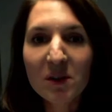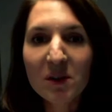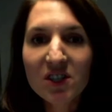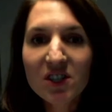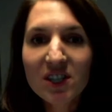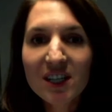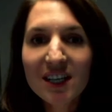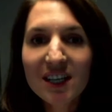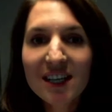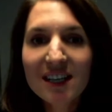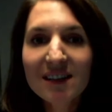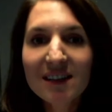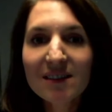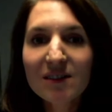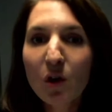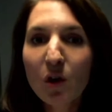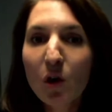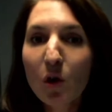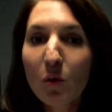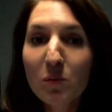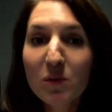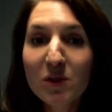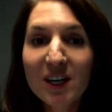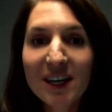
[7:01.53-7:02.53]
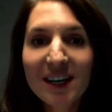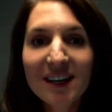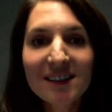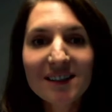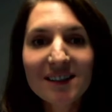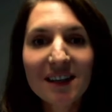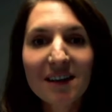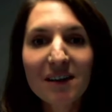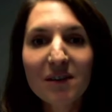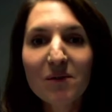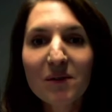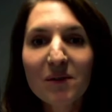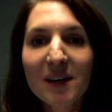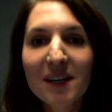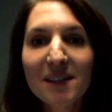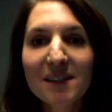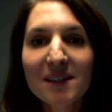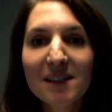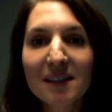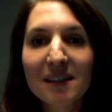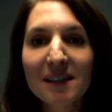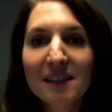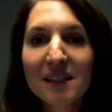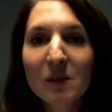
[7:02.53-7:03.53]
machines, objects, and
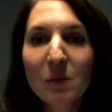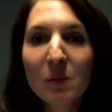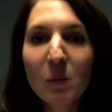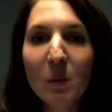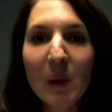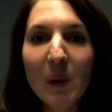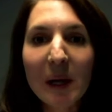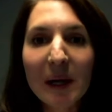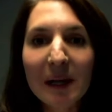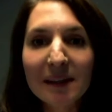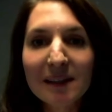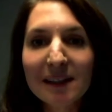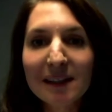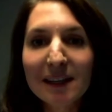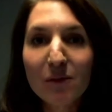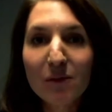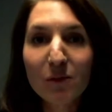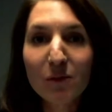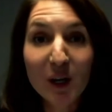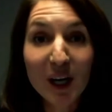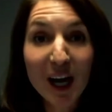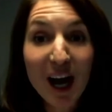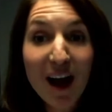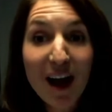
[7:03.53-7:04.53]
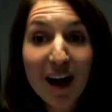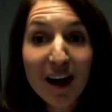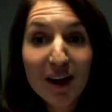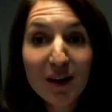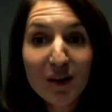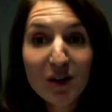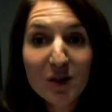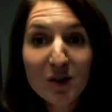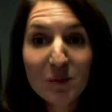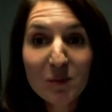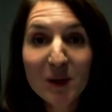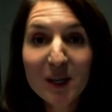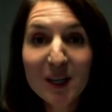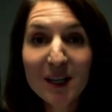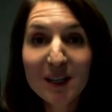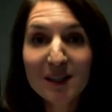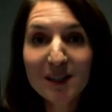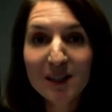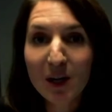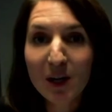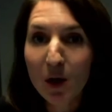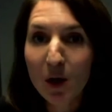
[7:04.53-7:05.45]
devices while delivering higher speeds,